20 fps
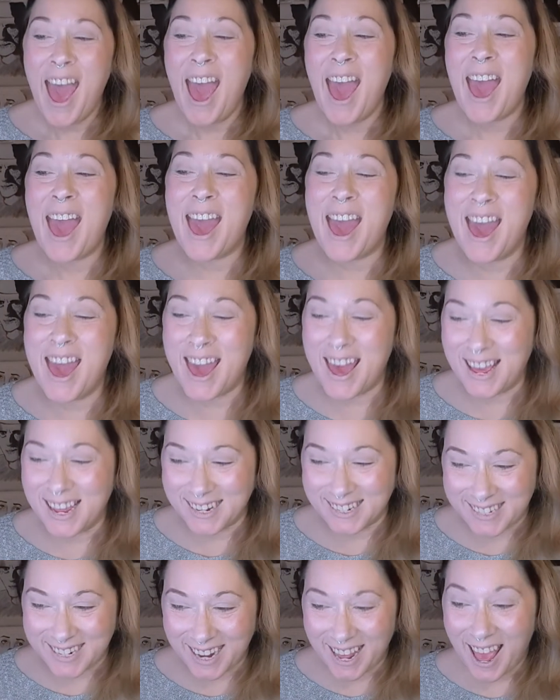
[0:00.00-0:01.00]

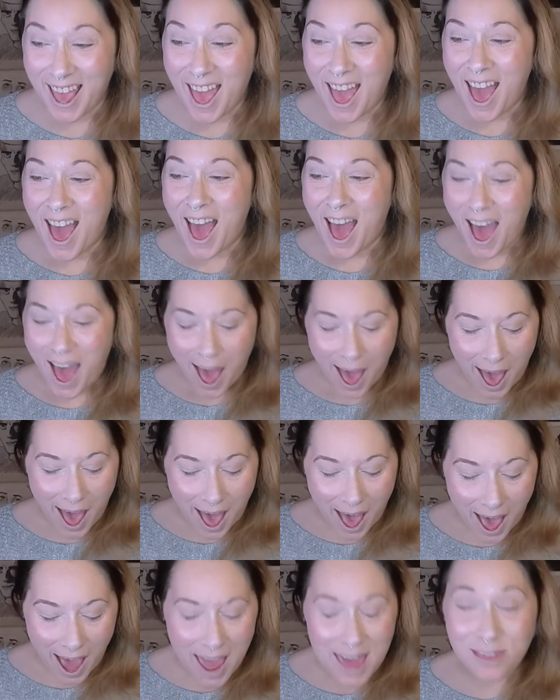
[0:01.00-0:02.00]
And
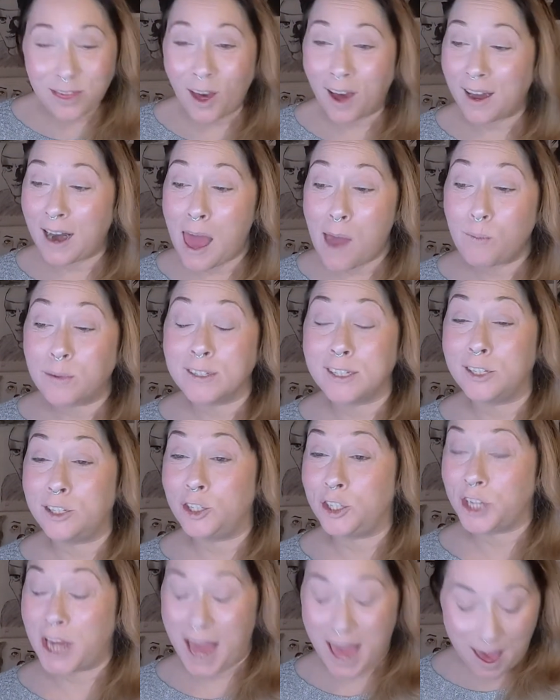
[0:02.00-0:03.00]
I thought I was
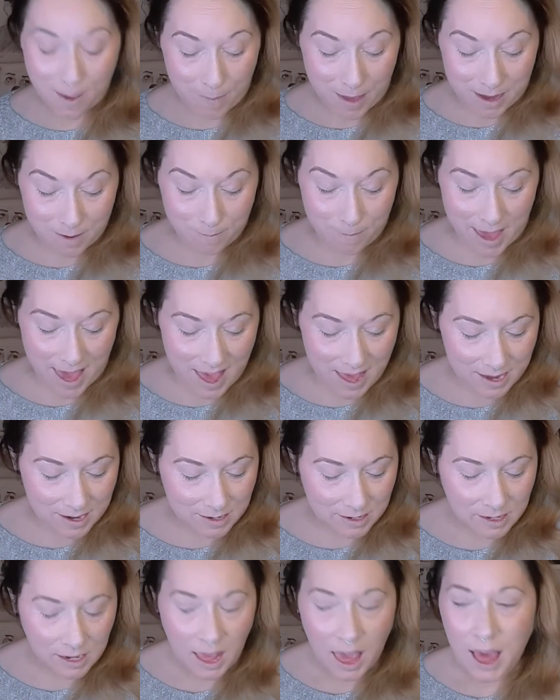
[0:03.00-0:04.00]
jamming,
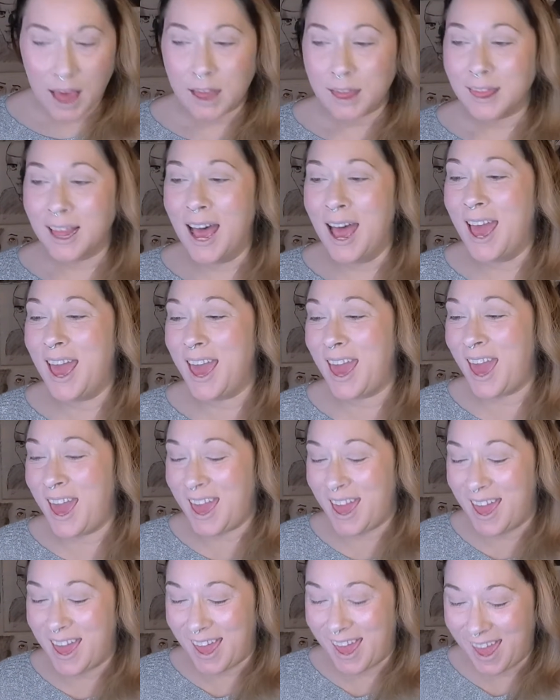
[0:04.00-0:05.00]
man.
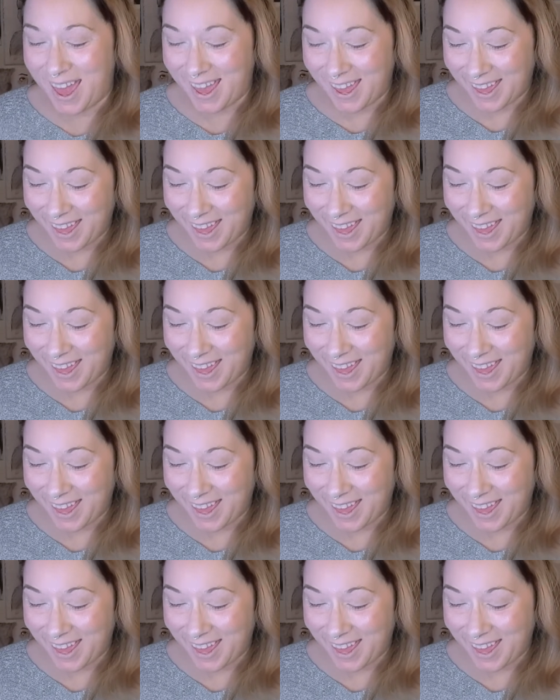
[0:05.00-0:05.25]
Like,